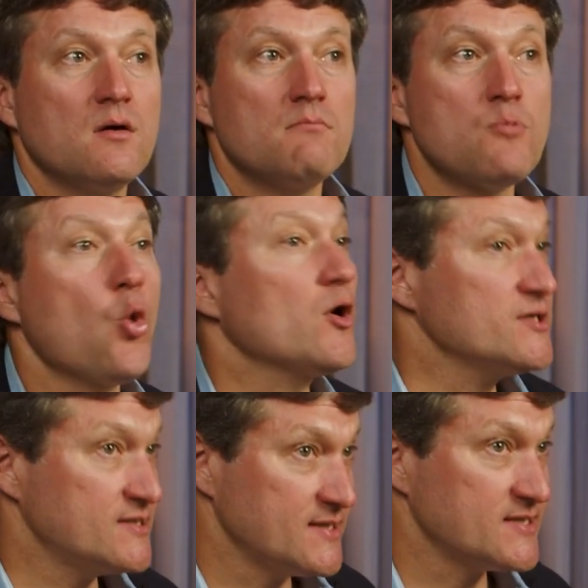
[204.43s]
more
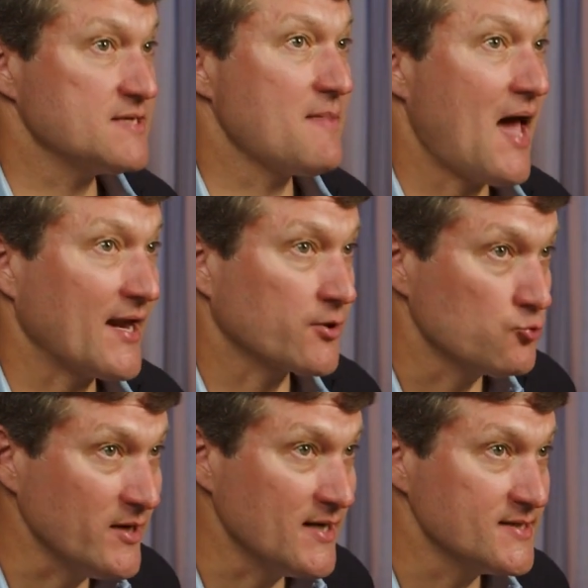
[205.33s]
systematic
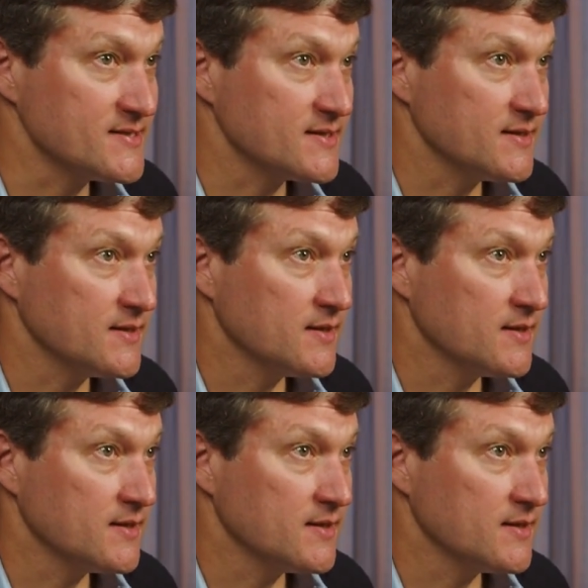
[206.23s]
risk,